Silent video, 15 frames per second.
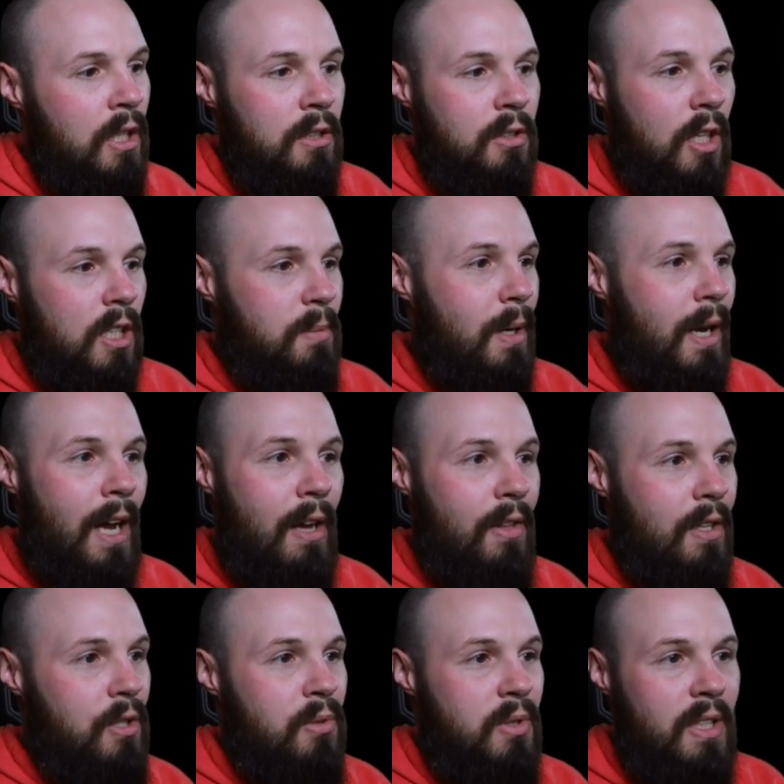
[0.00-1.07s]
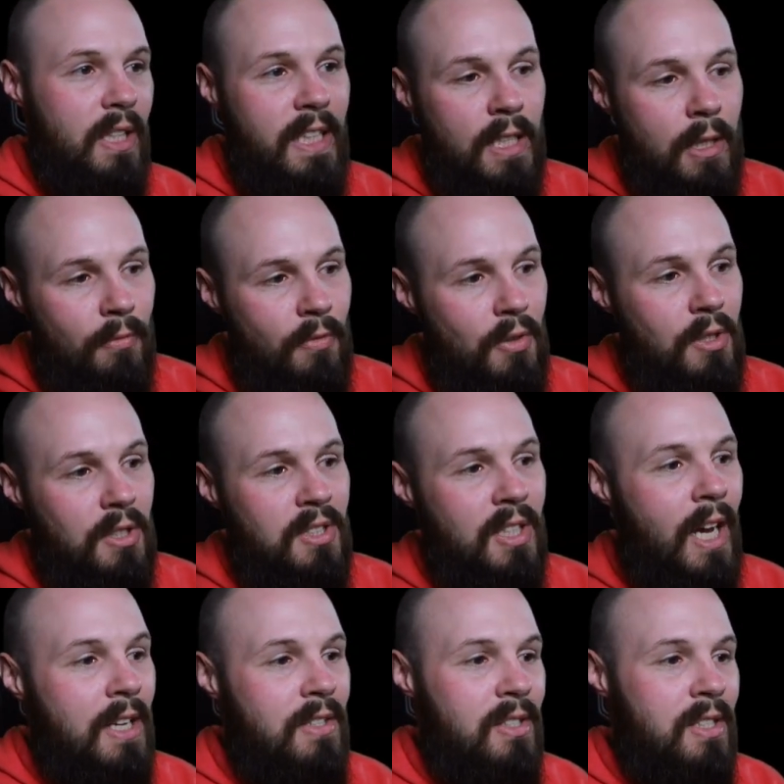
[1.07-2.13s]
Talks about how they use an enum for their
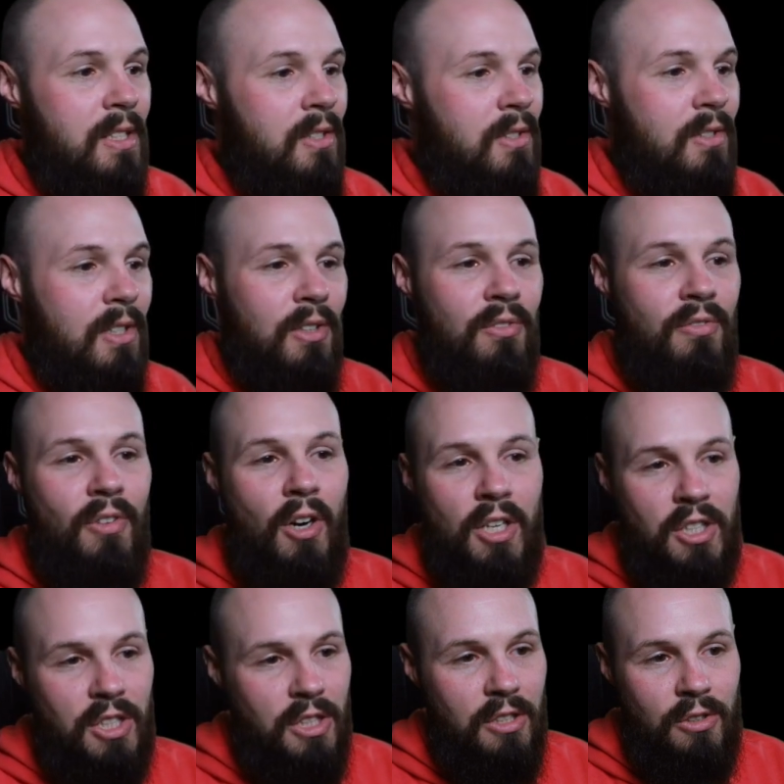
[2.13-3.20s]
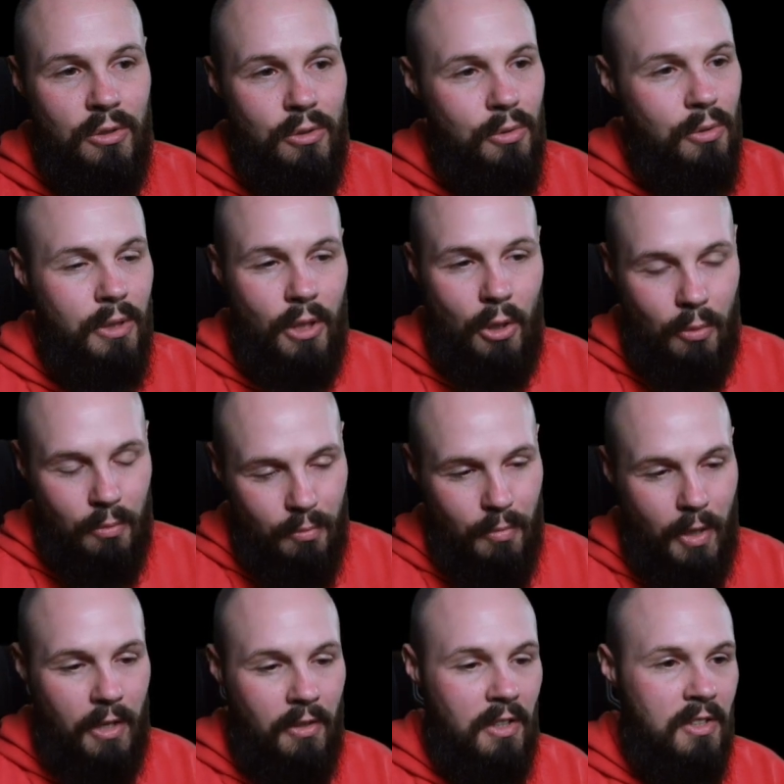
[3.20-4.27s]
sizes, this function to, you know,
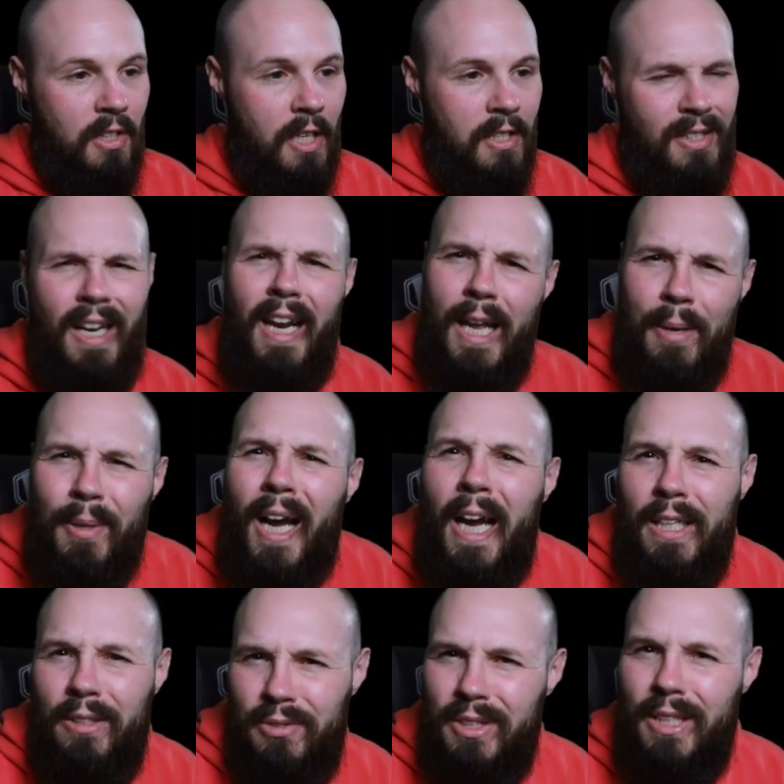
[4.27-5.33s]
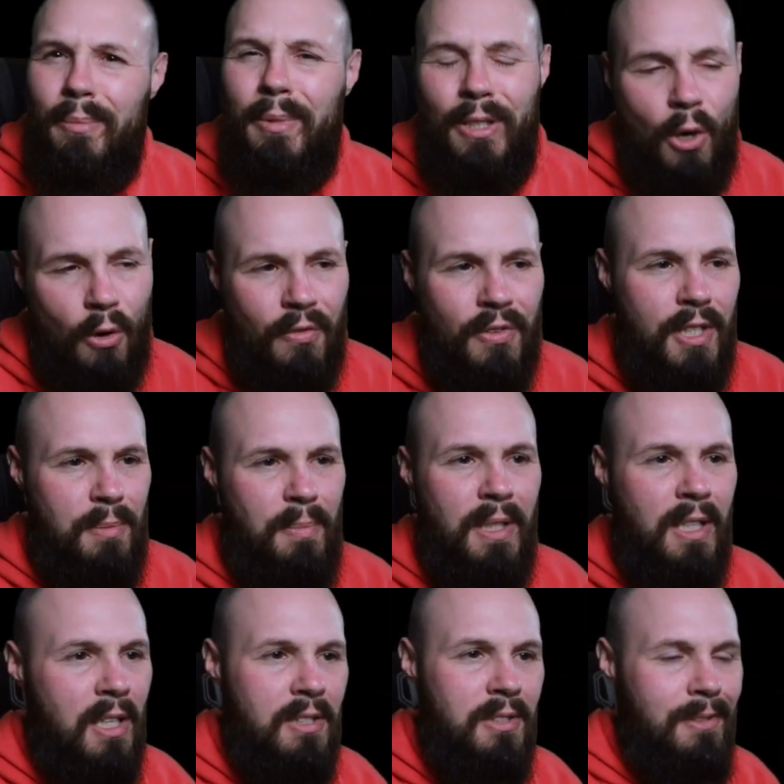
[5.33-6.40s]
make things nice. And I am kind of skimming over this
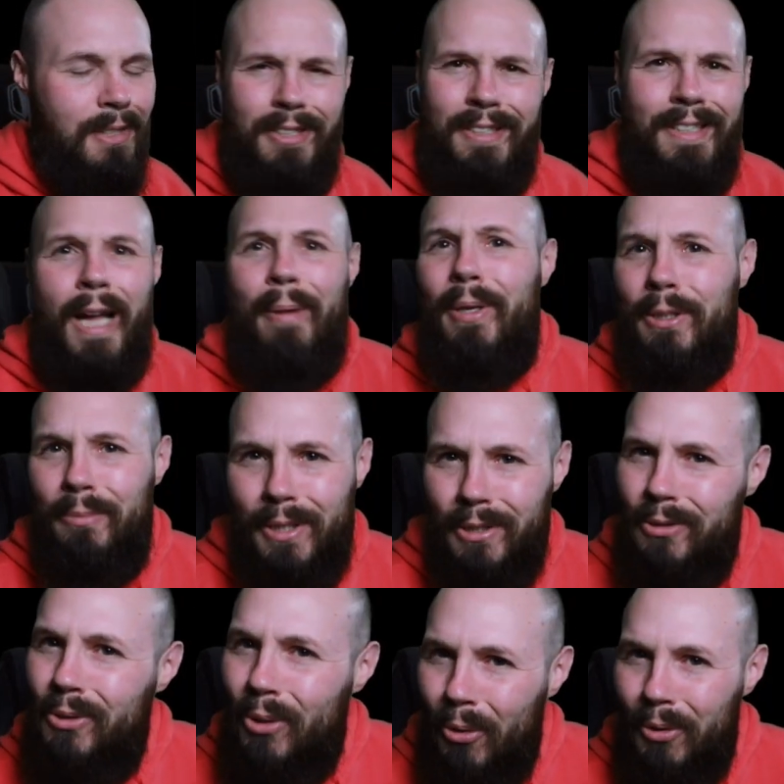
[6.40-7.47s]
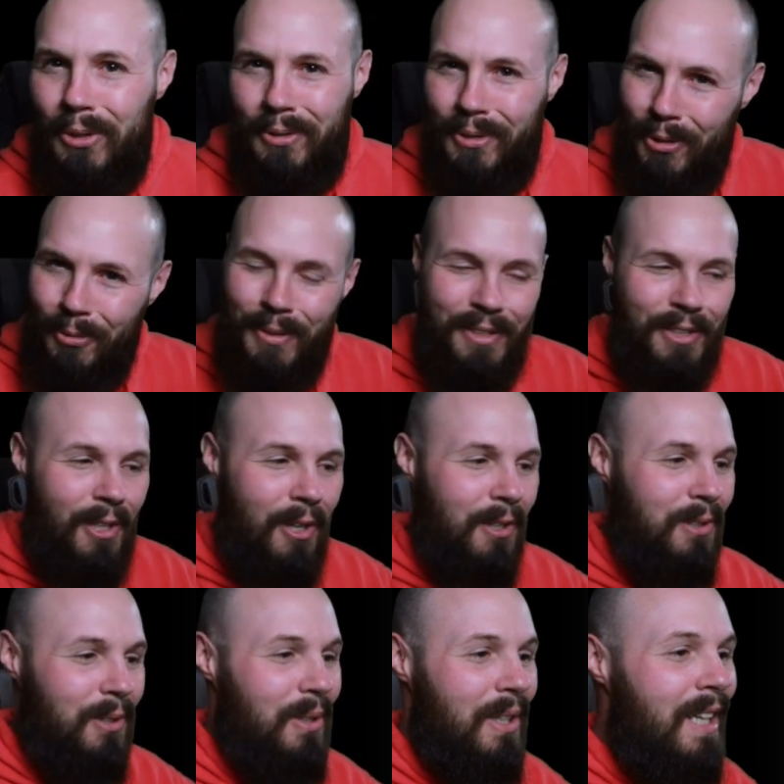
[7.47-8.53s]
because this is not meant to be a tutorial. Go read the
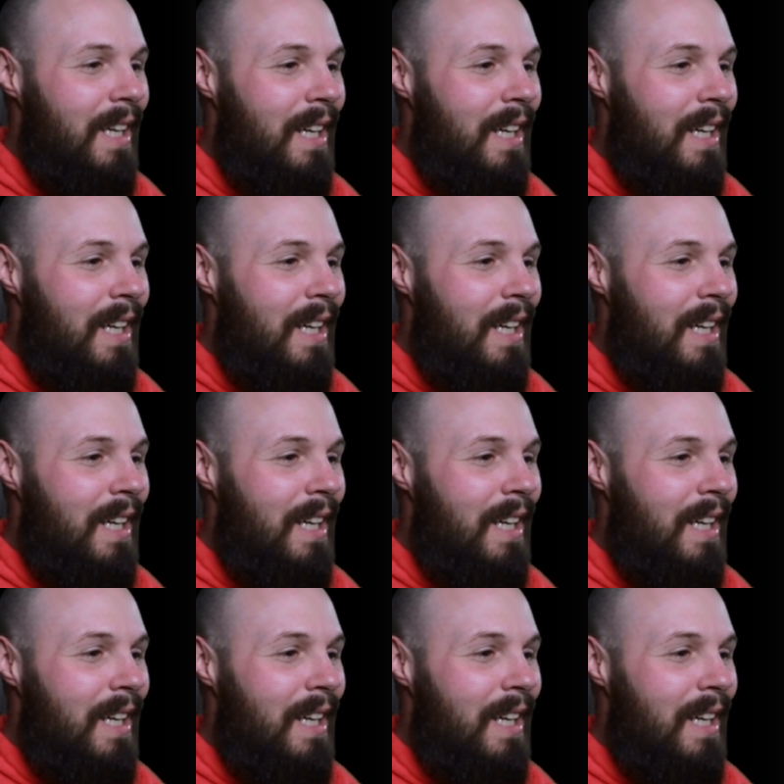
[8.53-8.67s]
article.